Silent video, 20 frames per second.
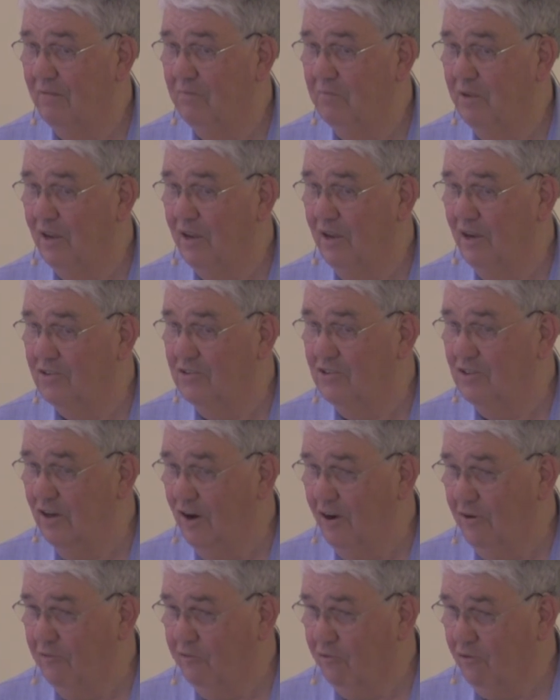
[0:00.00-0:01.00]
because
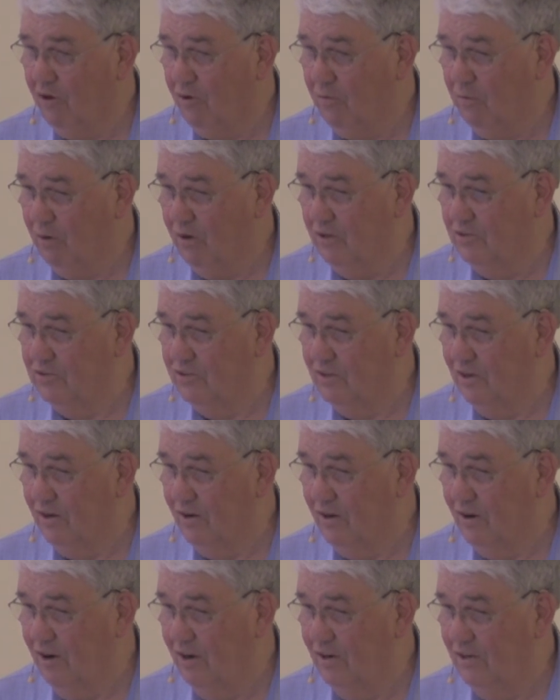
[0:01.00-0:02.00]
therefore words that
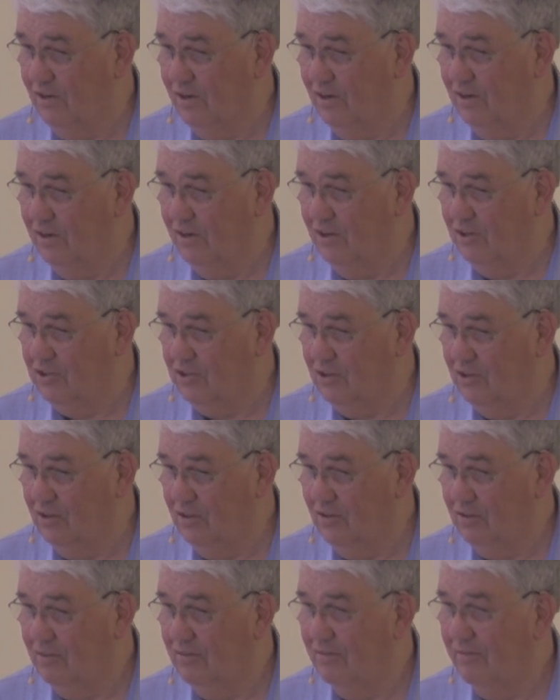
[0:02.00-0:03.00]
are
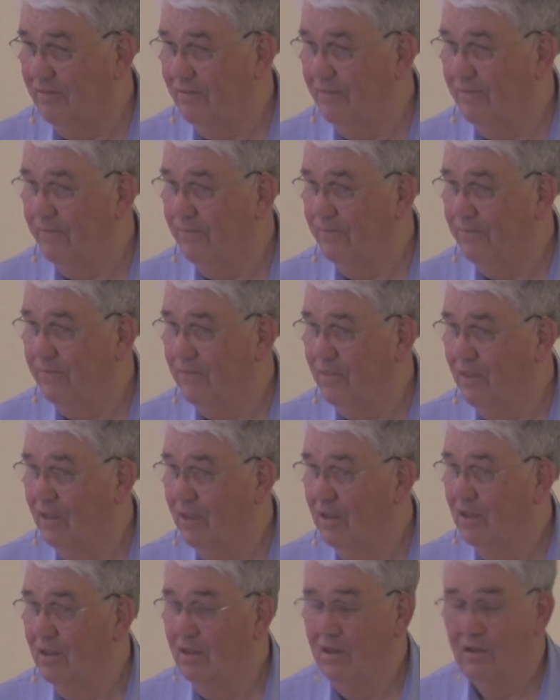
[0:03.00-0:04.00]
unconditional.
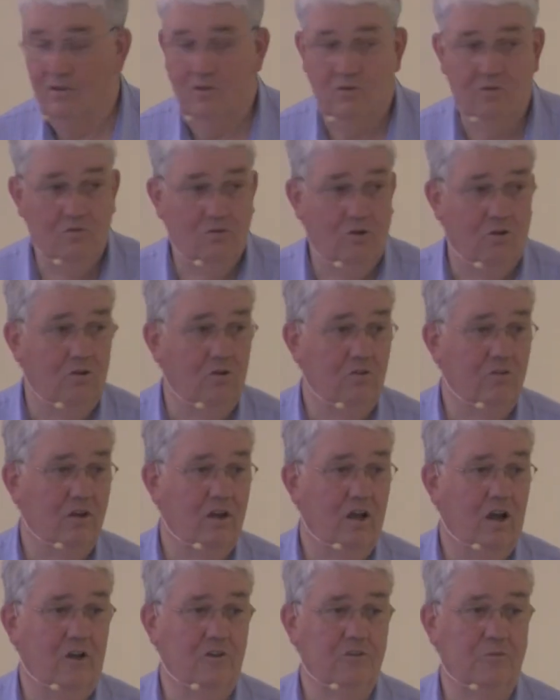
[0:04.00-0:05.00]
You know
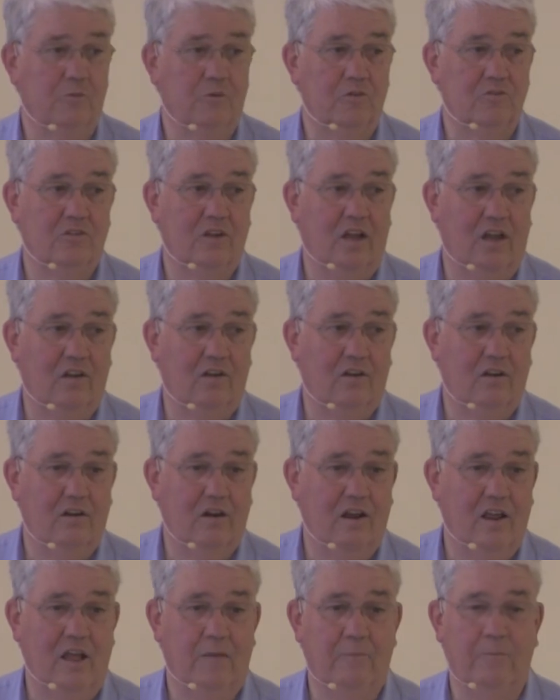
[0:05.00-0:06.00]
the gospel's not
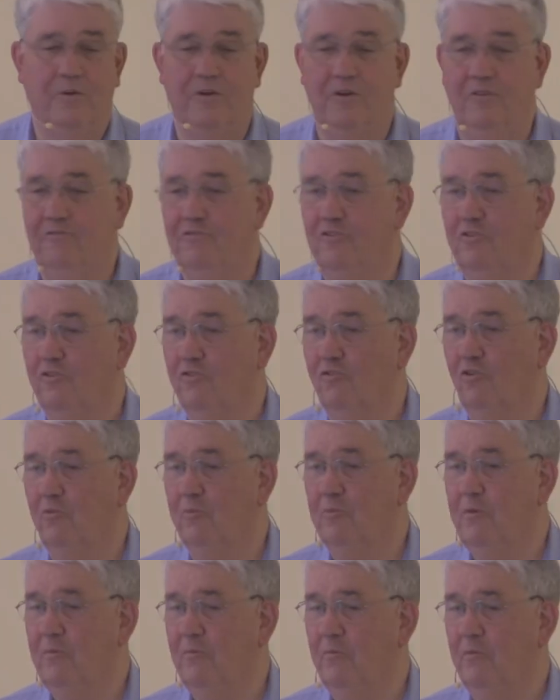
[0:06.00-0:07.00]
going to happen if you
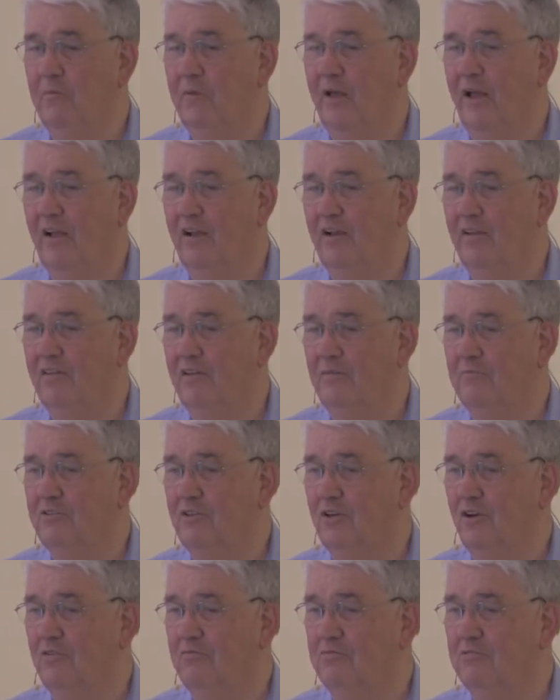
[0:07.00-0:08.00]
throw people back on
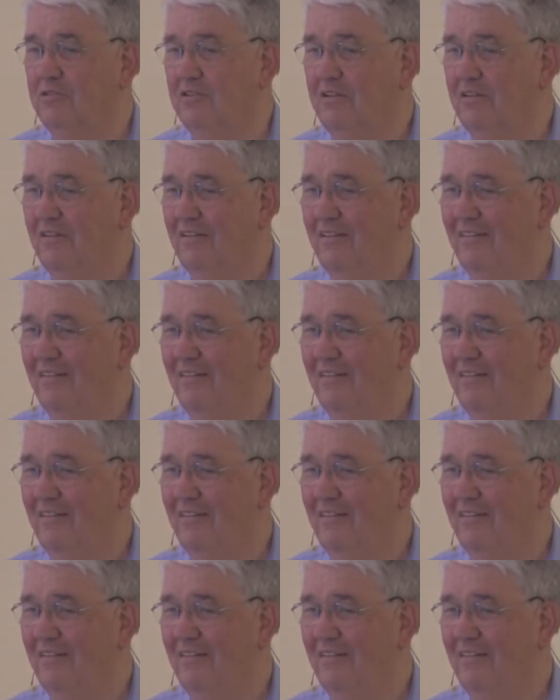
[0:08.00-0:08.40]
themselves.